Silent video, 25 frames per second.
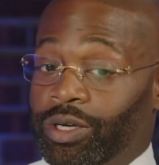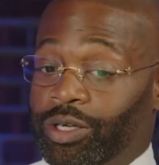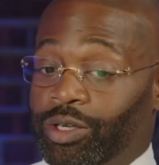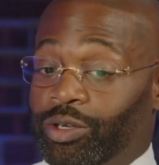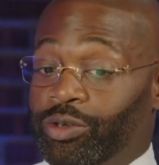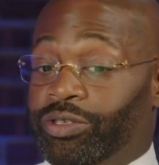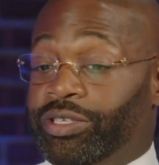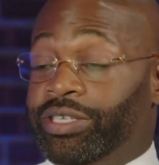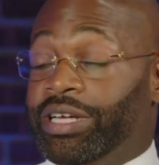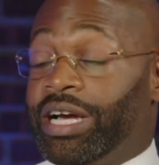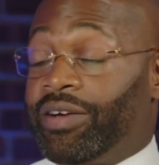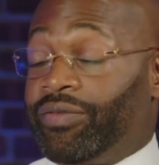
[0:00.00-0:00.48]
you're
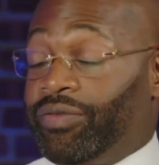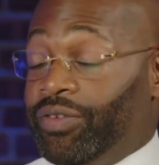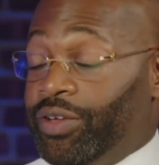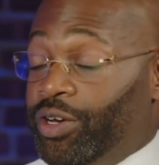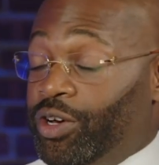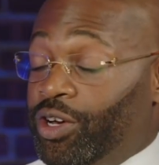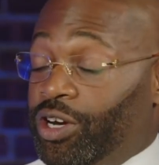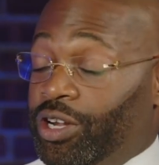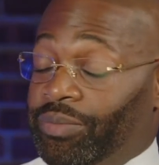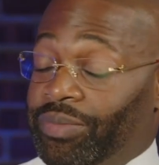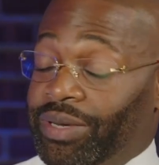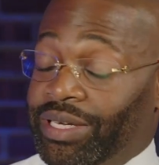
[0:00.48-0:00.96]
definitely
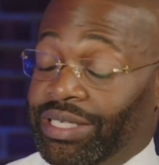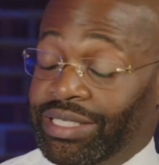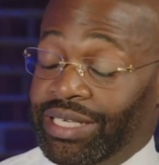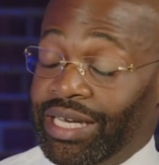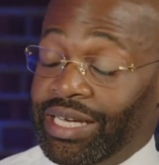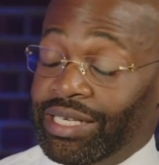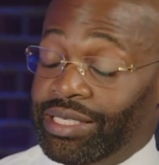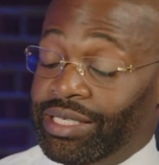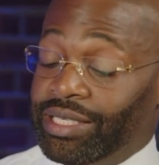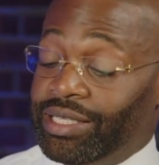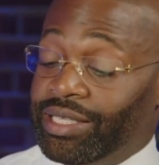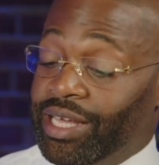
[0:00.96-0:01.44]
going to be
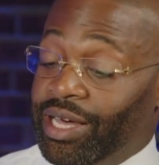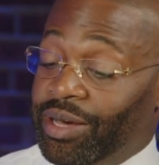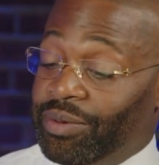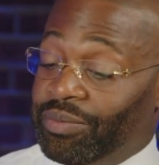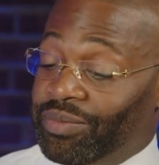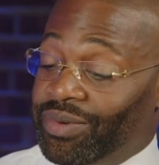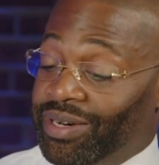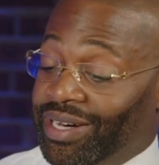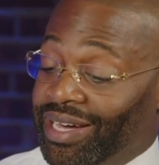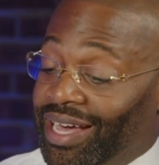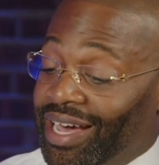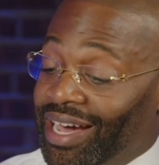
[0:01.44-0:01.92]
chasing them
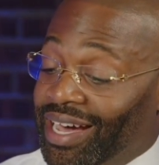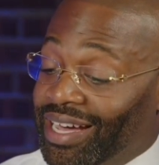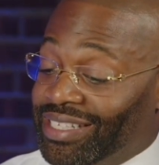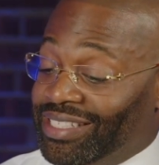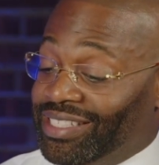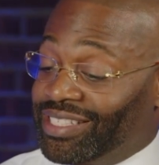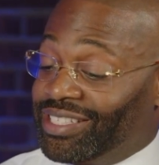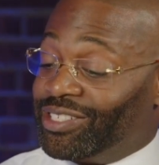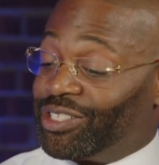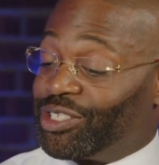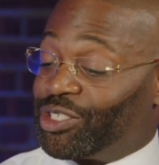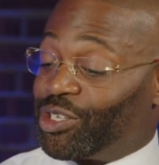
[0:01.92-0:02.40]

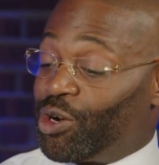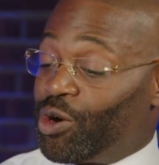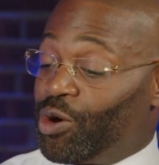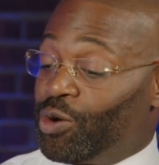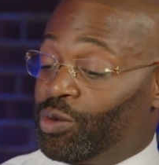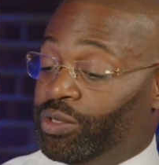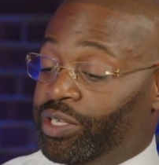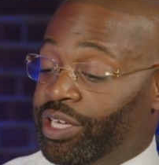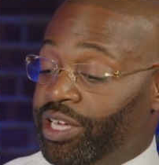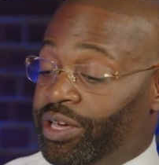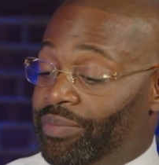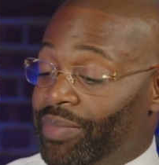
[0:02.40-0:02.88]
because there's
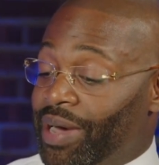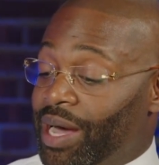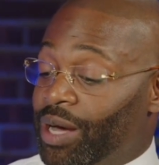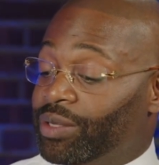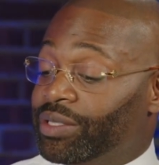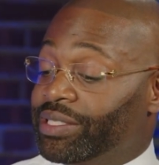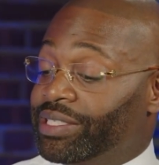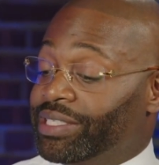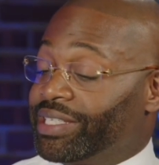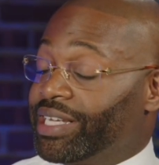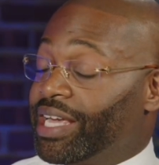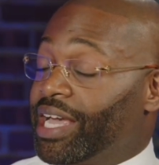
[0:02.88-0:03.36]
only
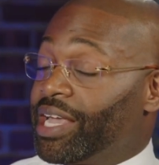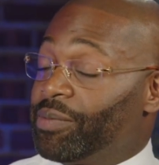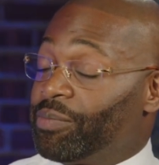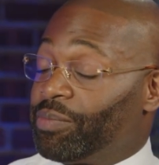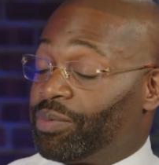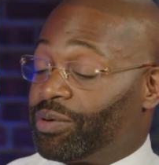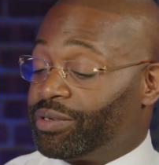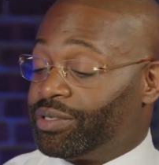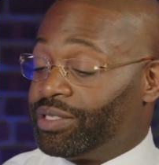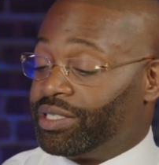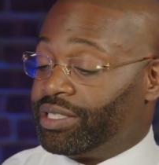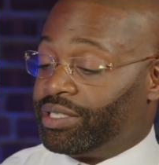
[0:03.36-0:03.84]
about
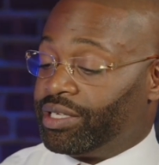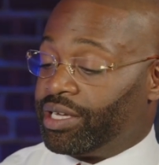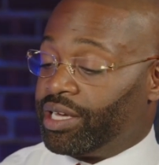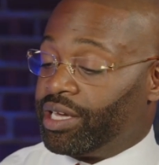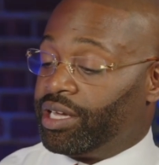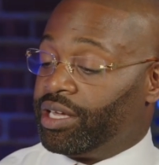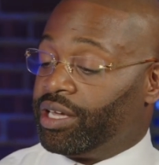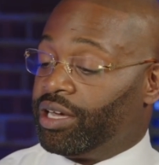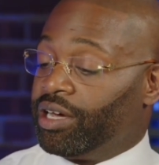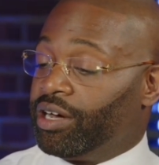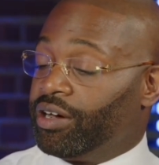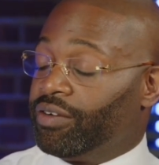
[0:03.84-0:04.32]

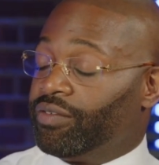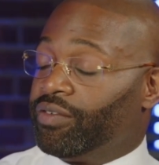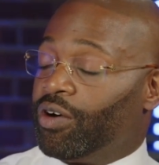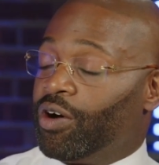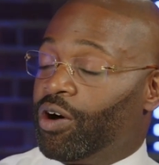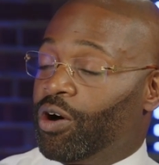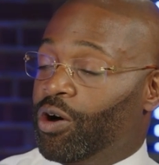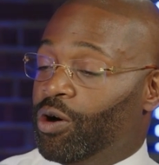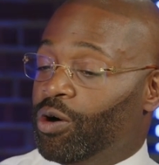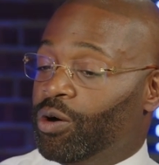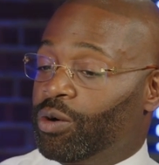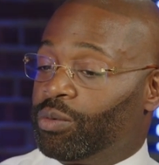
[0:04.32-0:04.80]
10% of
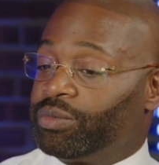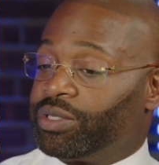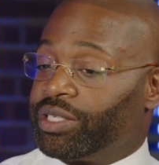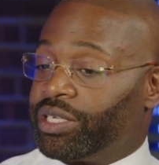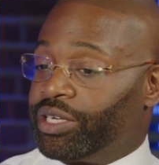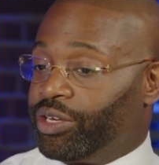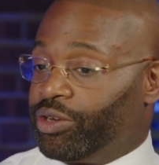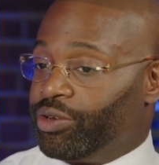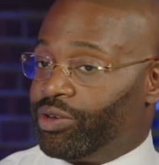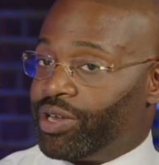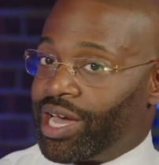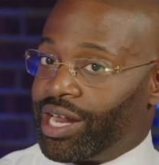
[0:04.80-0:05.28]
homes in
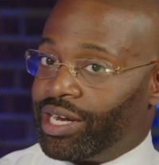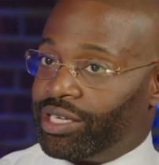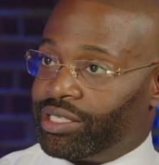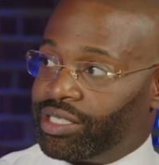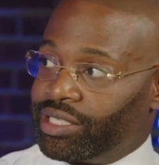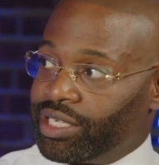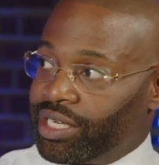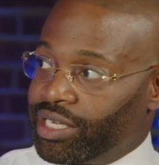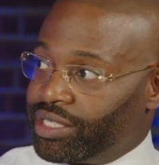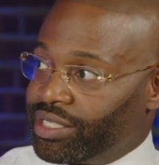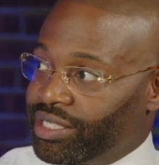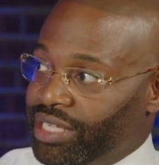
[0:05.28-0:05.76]
the United
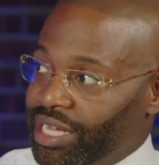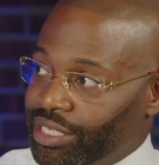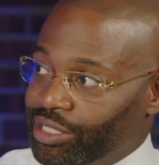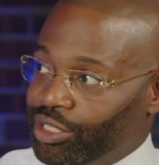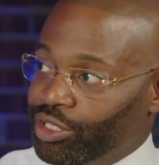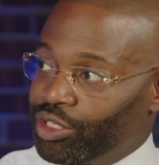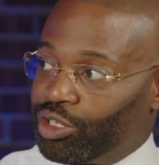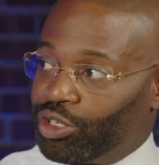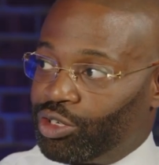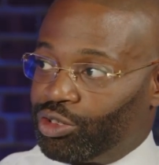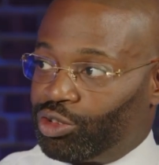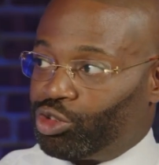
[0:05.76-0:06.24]
States
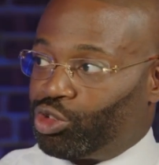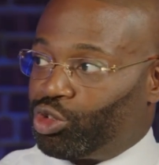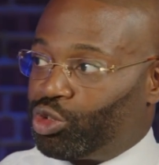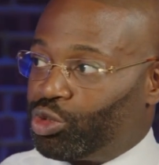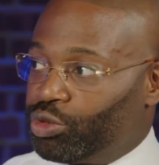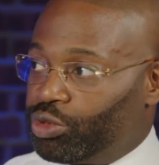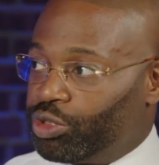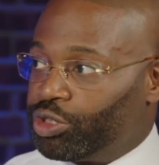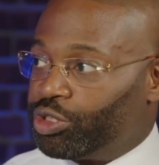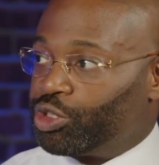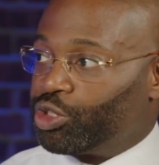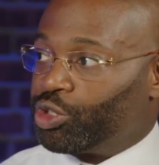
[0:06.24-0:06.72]
that's
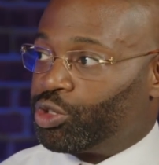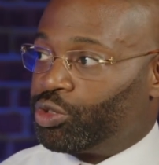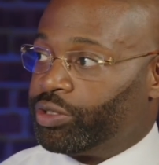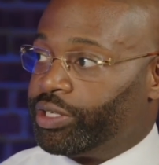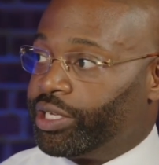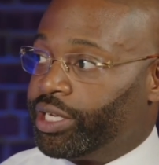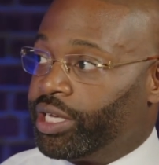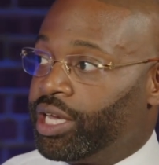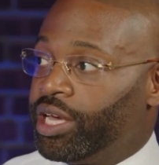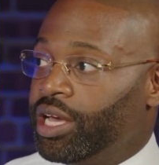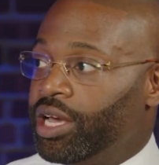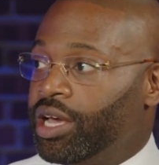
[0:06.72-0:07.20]
truly,
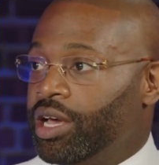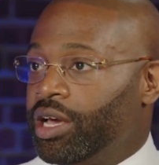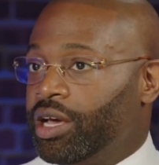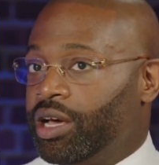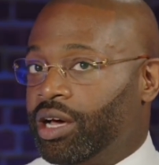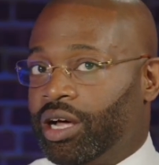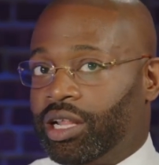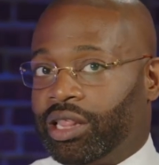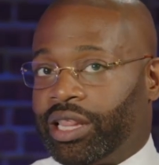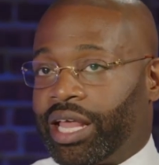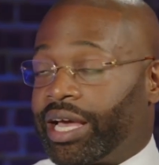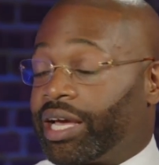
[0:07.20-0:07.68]
truly
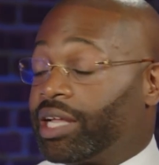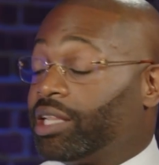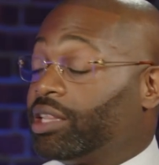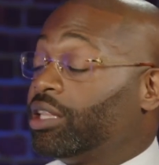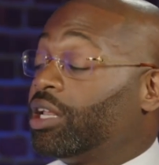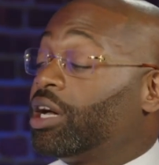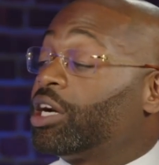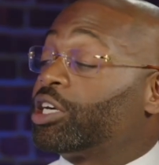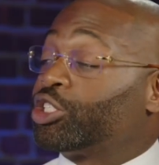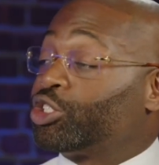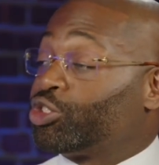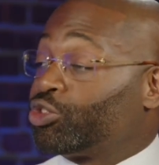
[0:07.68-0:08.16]
like
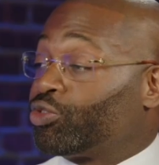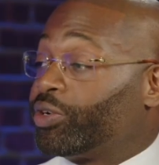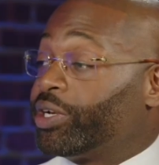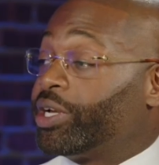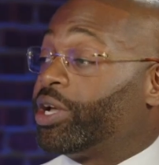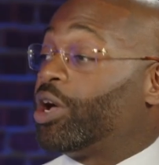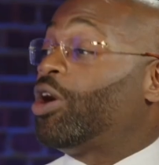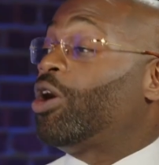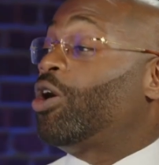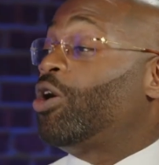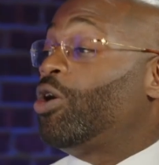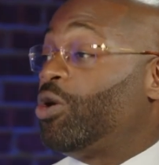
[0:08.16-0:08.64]
luxury
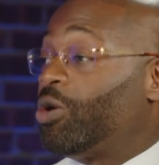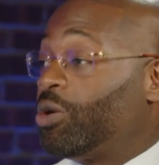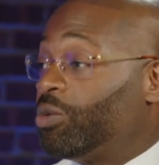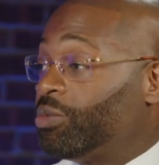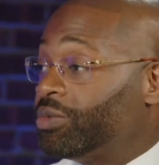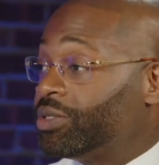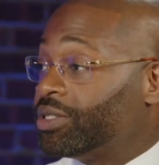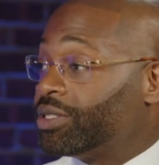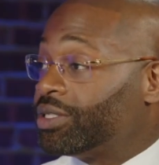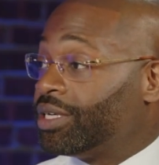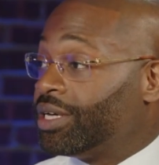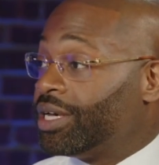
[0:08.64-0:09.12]

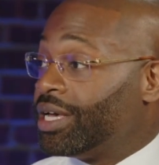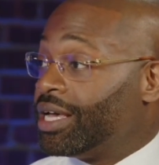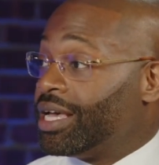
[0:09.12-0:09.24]
homes.